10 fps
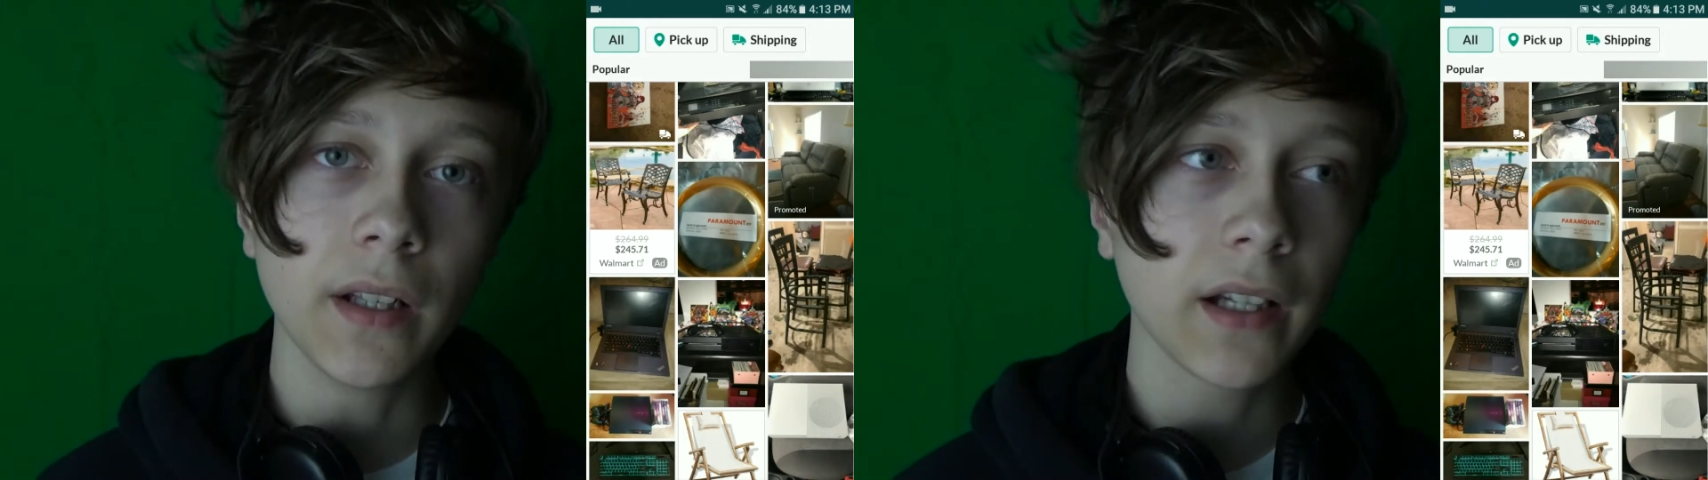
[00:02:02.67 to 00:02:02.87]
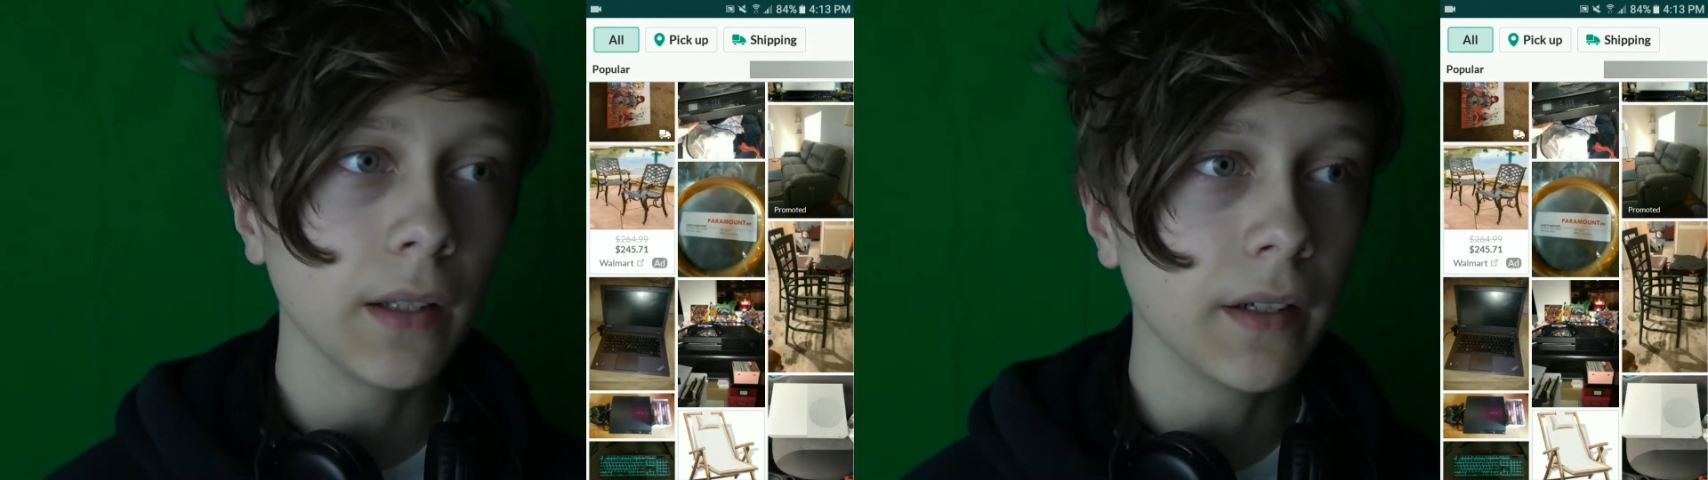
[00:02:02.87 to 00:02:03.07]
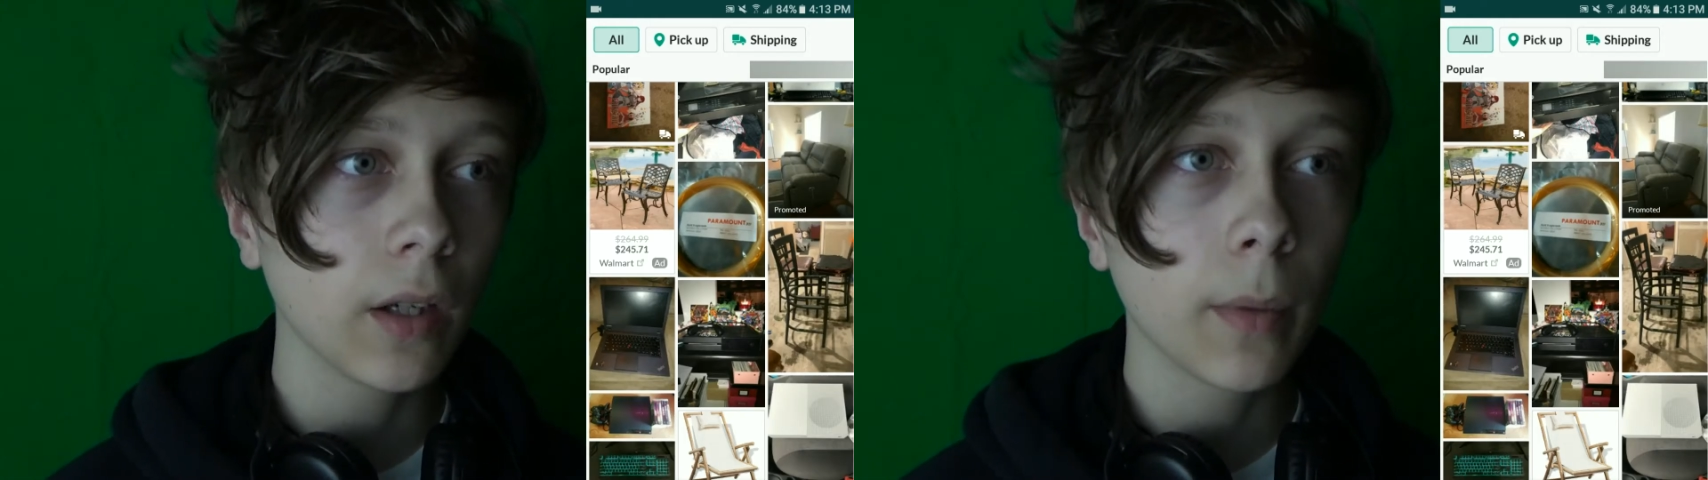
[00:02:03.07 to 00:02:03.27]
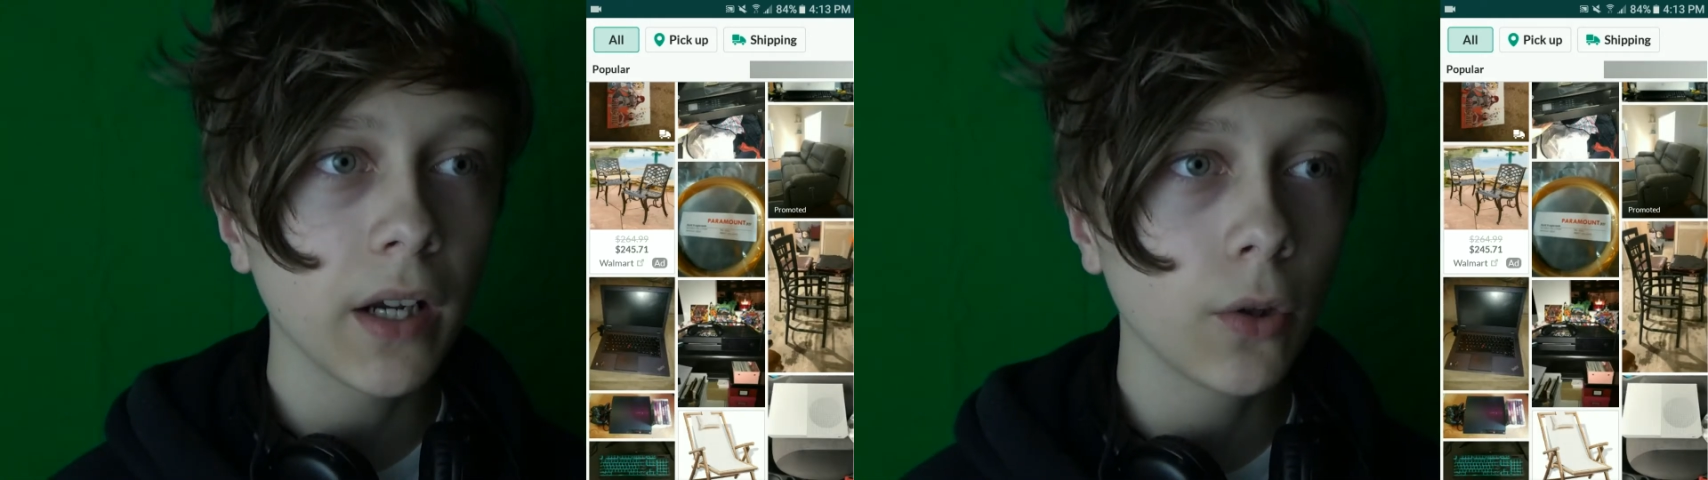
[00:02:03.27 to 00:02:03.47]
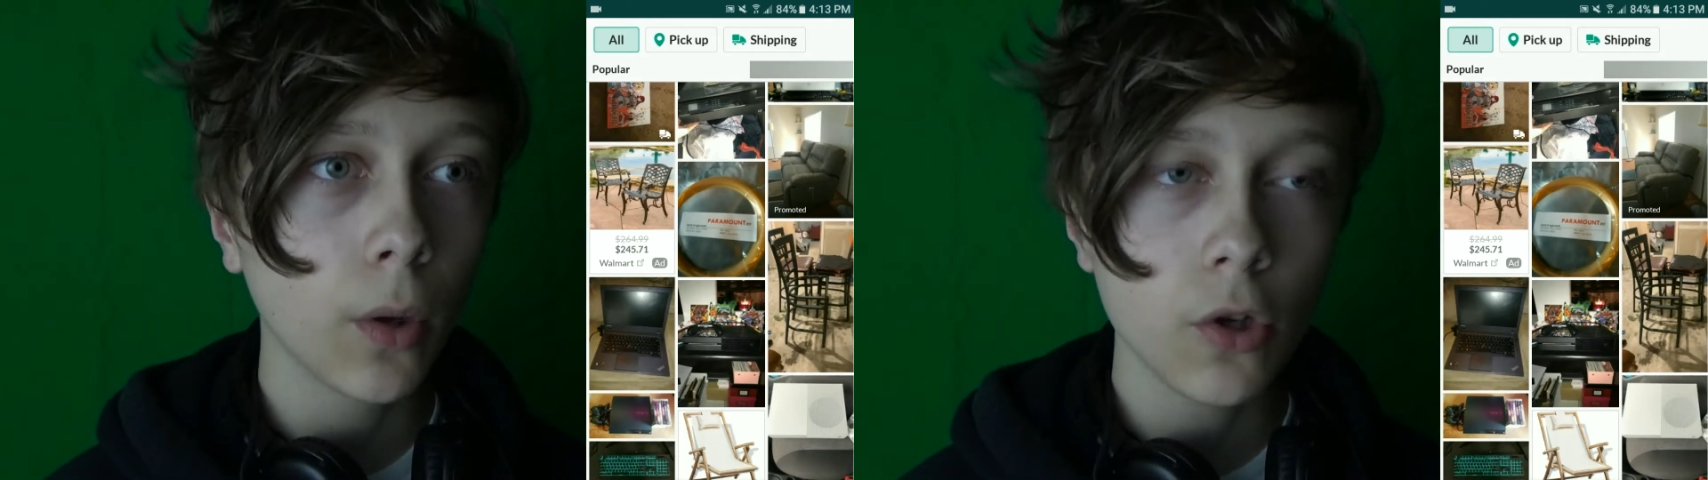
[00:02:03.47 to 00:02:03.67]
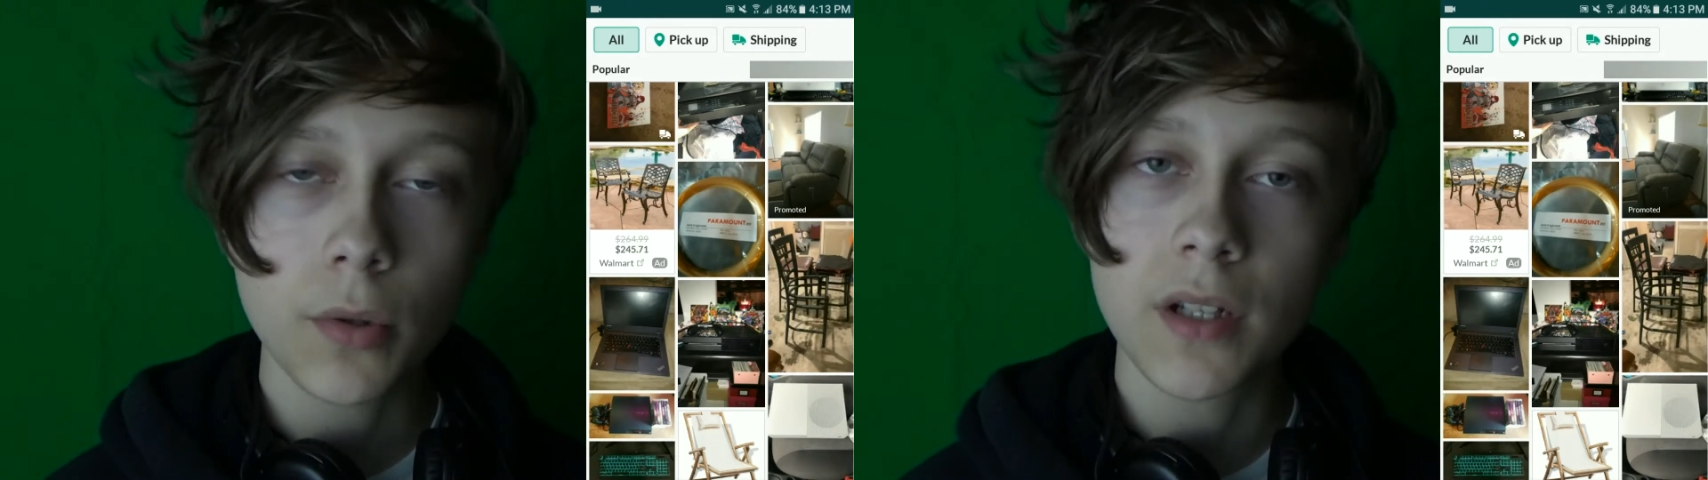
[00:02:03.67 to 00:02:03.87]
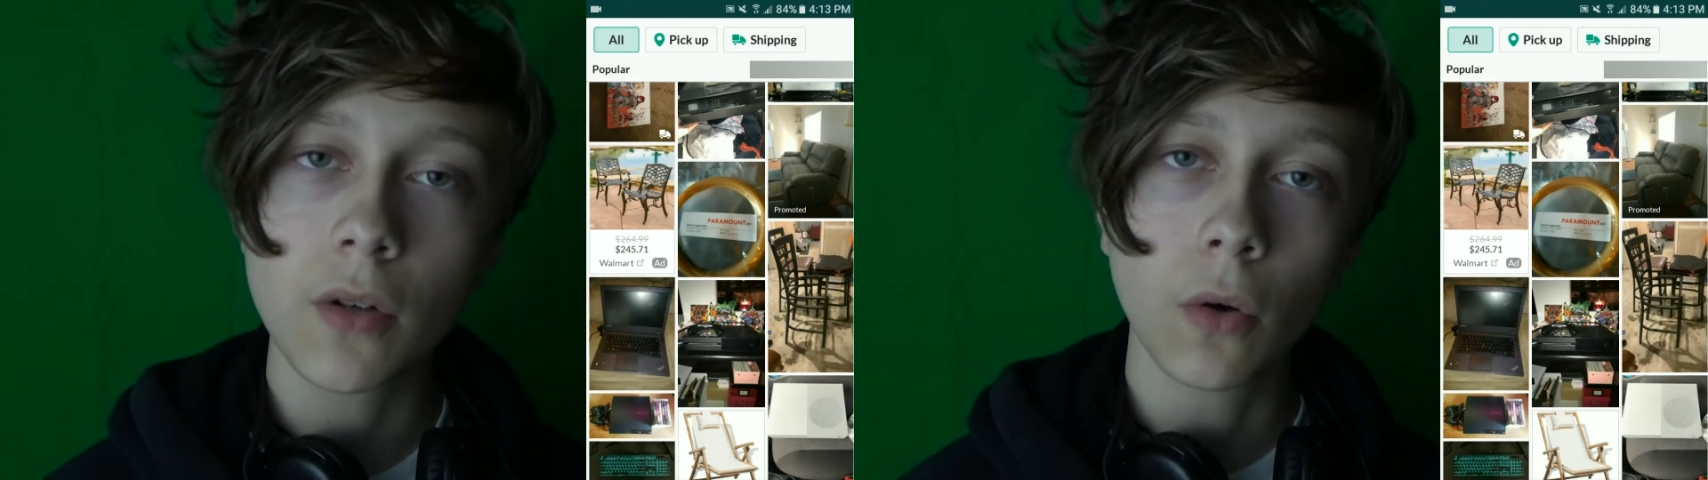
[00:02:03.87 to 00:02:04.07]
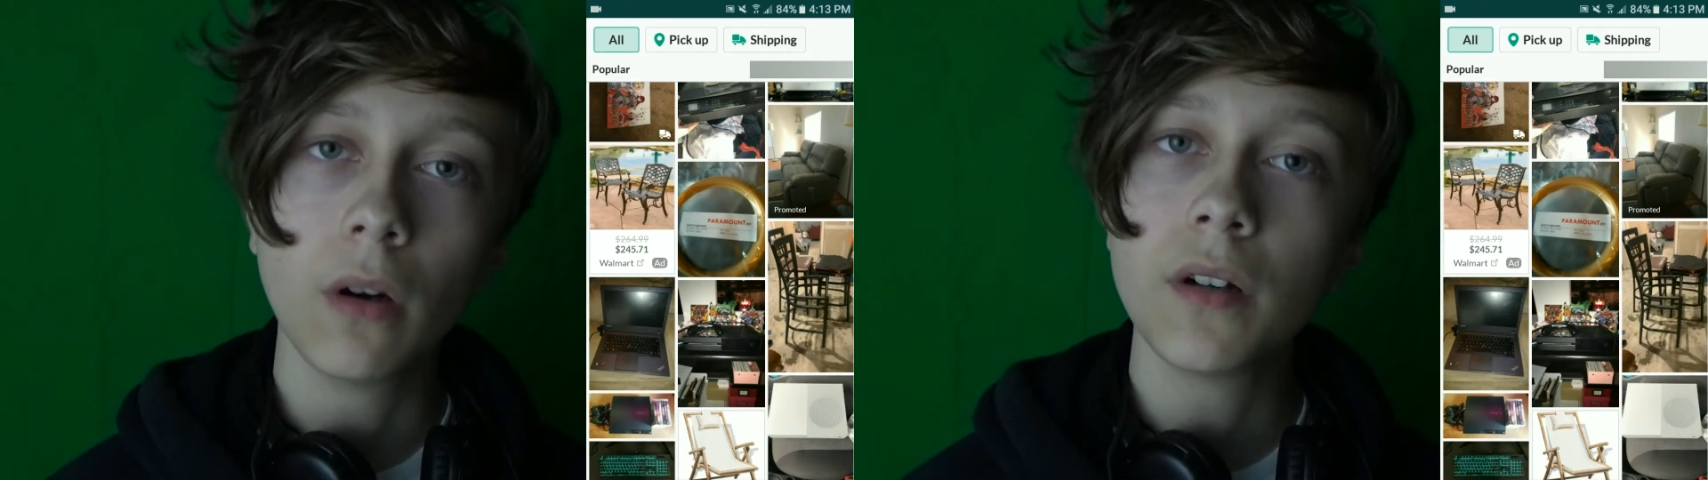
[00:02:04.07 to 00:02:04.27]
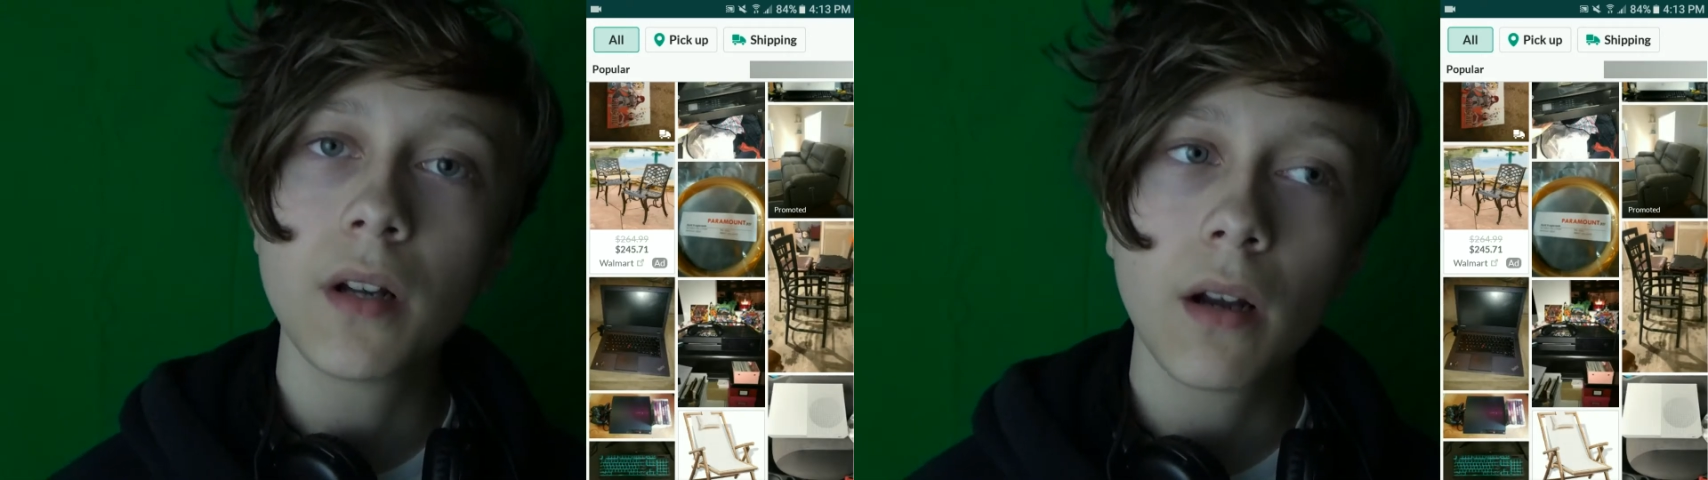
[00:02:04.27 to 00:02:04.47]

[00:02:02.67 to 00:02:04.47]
like a nearby grocery store,